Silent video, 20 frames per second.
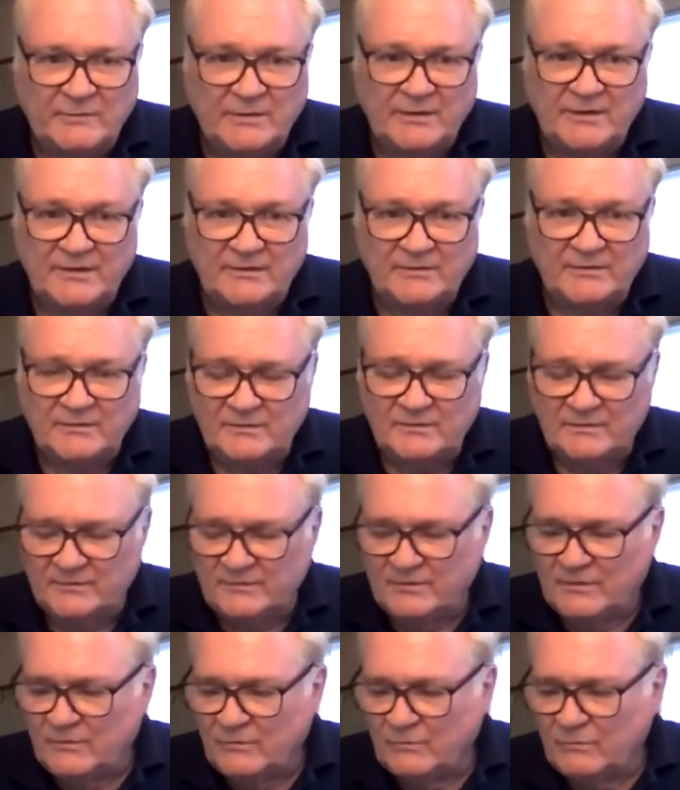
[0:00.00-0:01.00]
really in
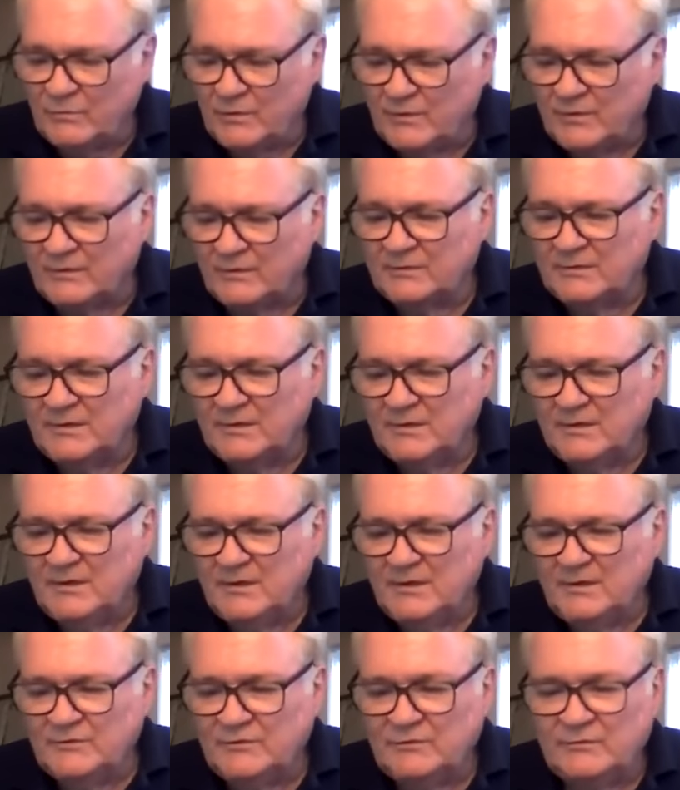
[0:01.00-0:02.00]
the whole world,
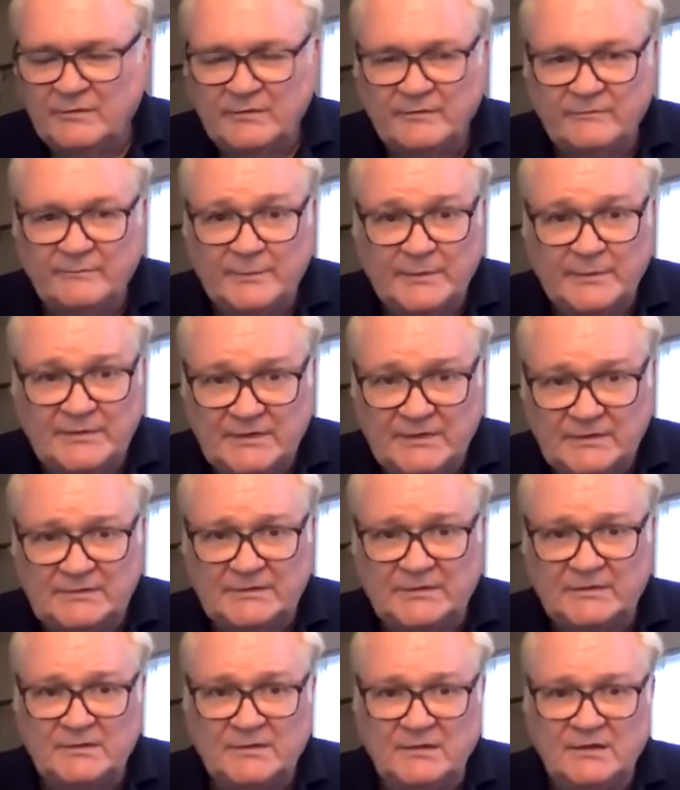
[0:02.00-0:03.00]
to have
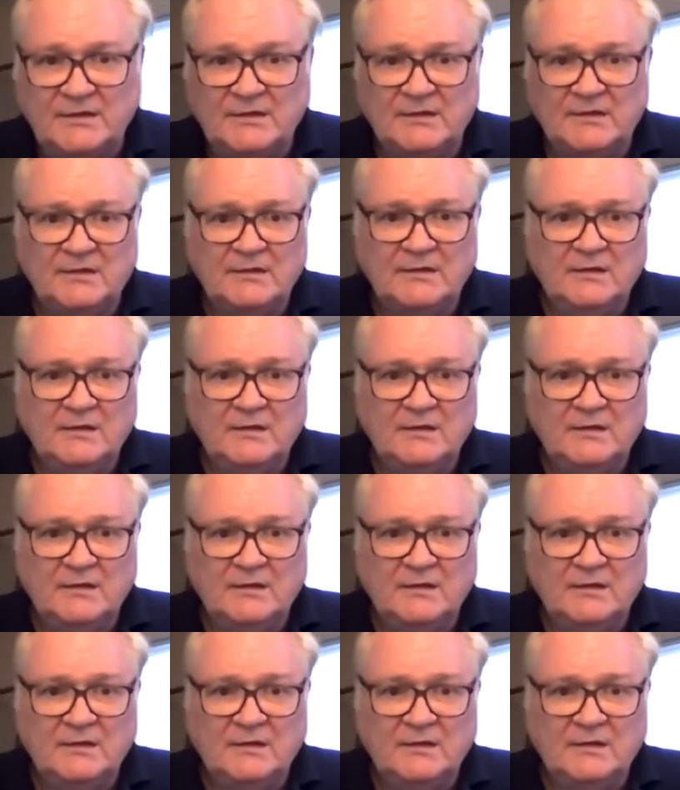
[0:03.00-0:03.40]
predicted the